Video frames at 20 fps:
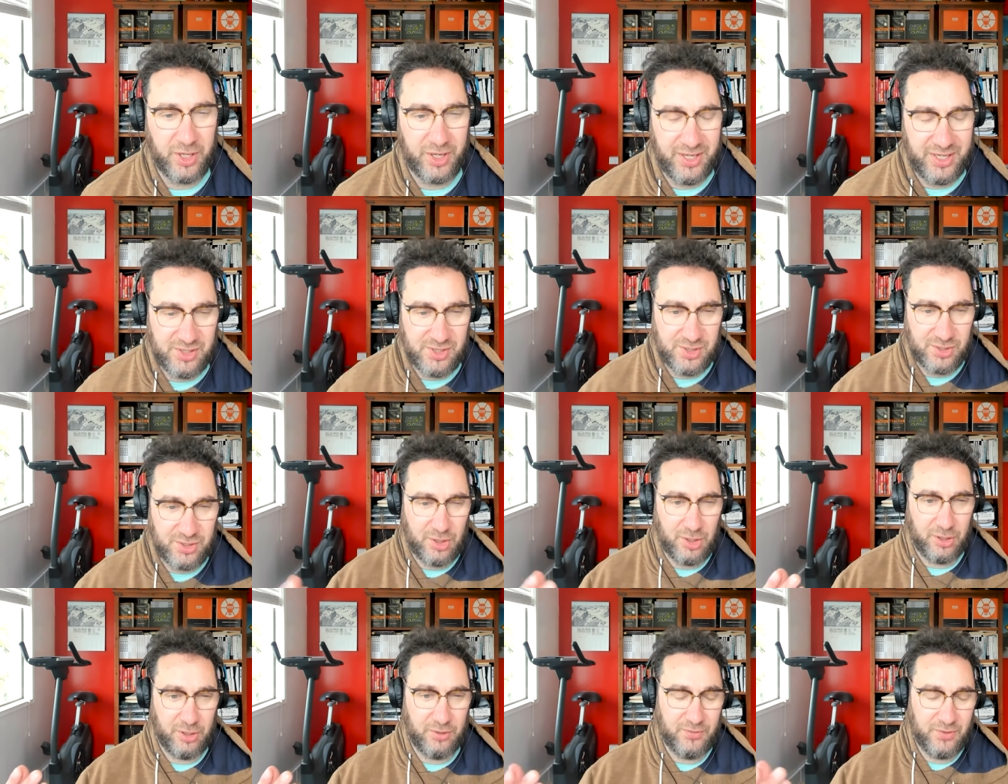I need to
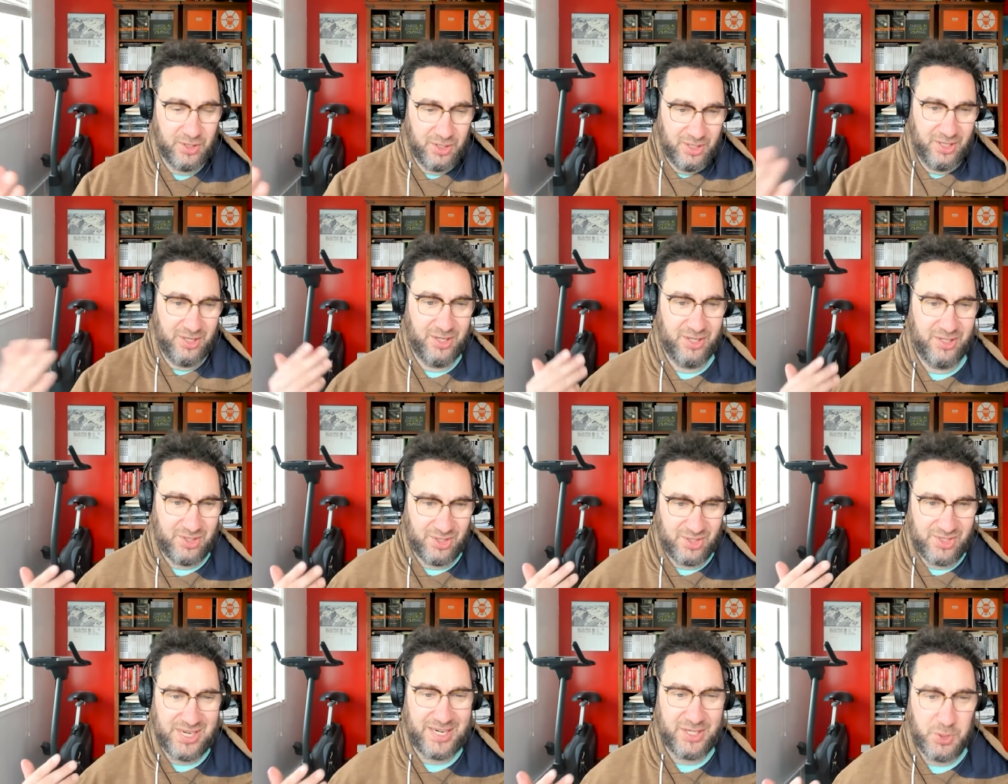kind of
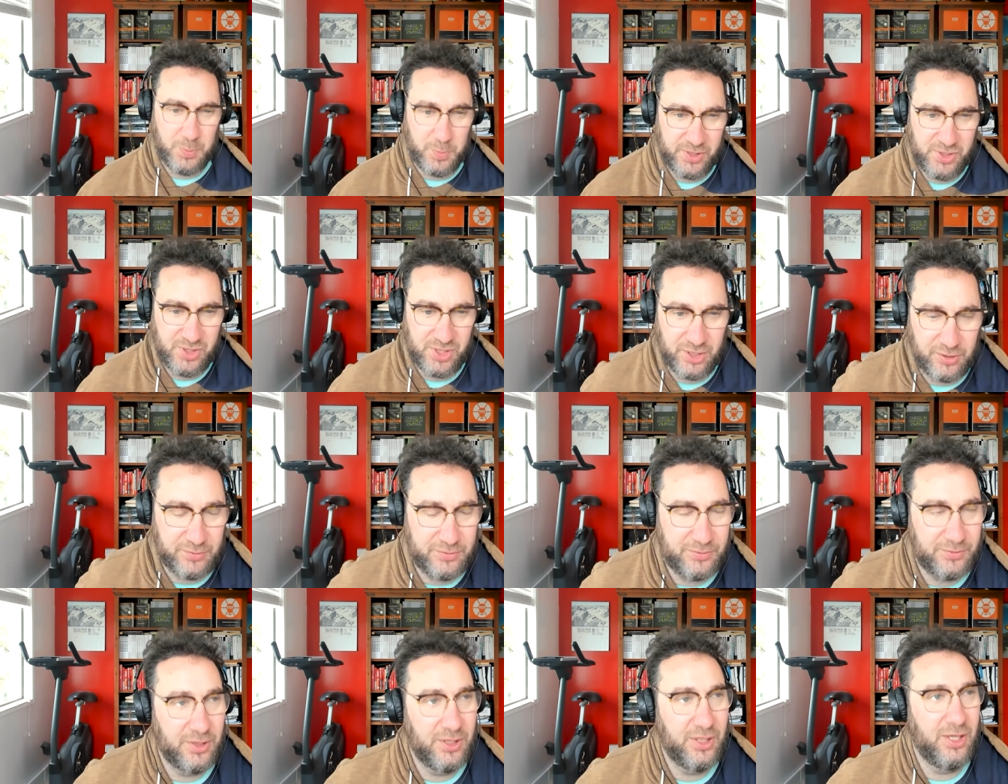detach
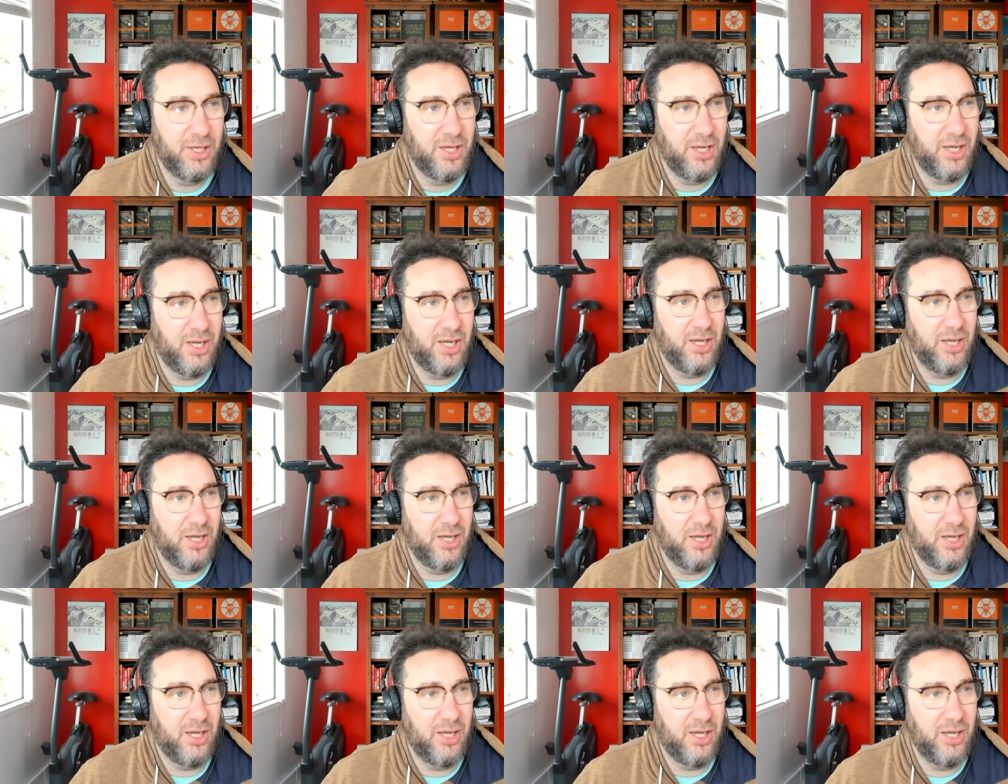myself.